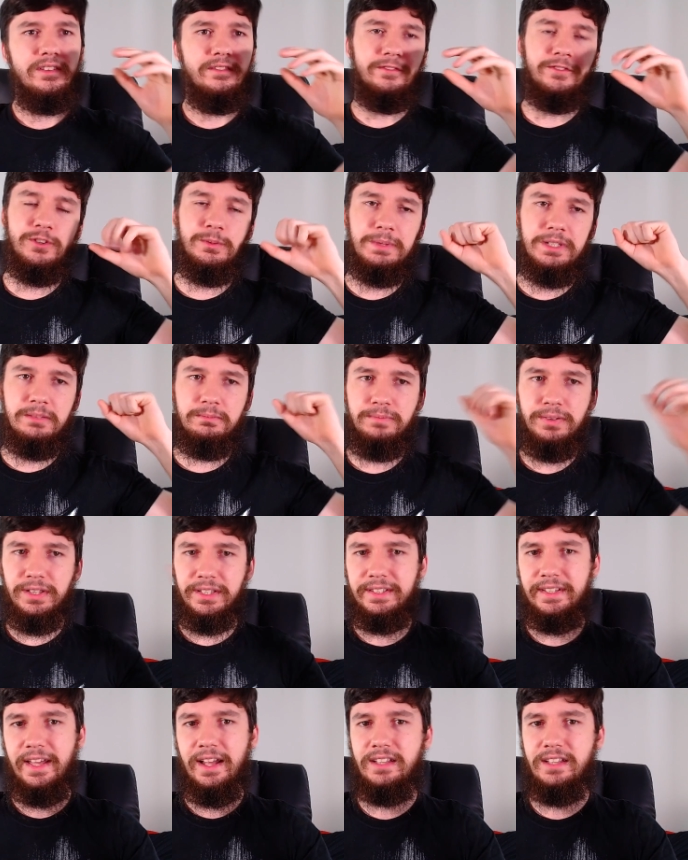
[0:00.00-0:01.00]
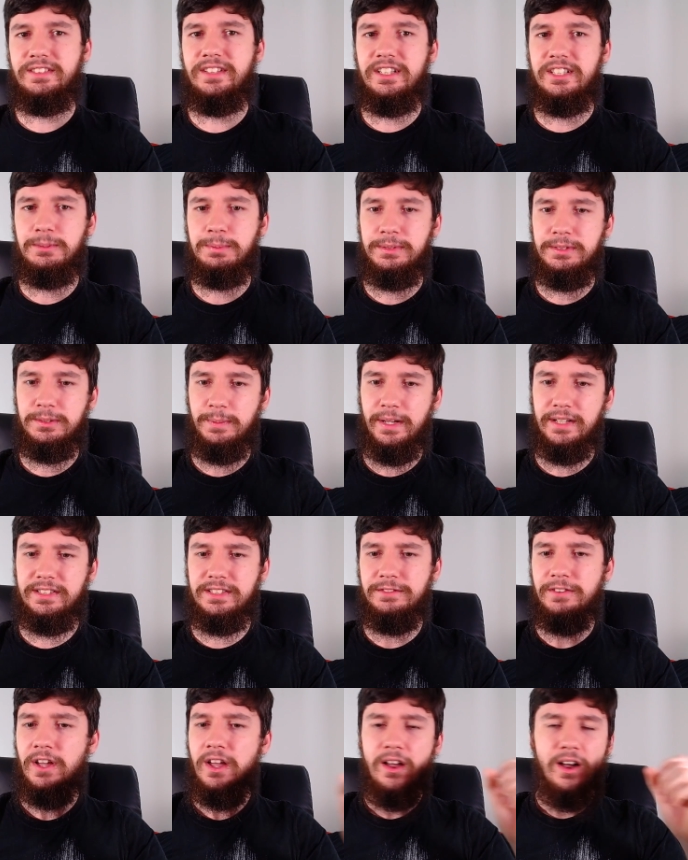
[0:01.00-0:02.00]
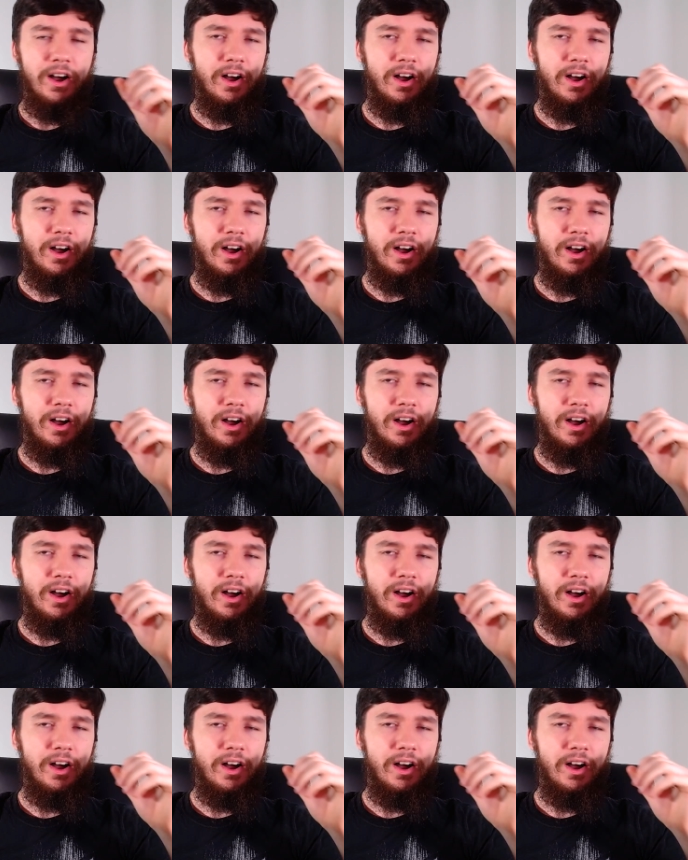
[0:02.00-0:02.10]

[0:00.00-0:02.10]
from a complete outsider perspective,